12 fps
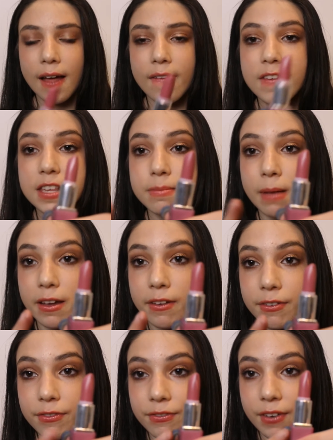This is my
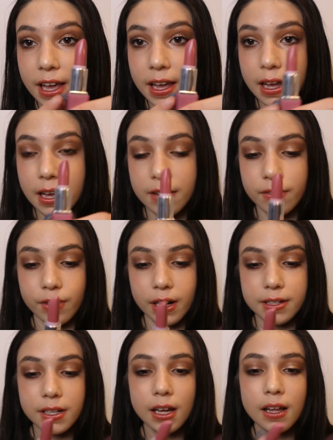
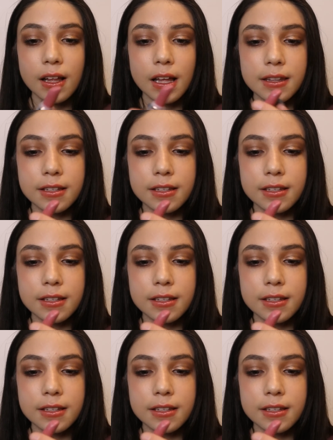favorite, and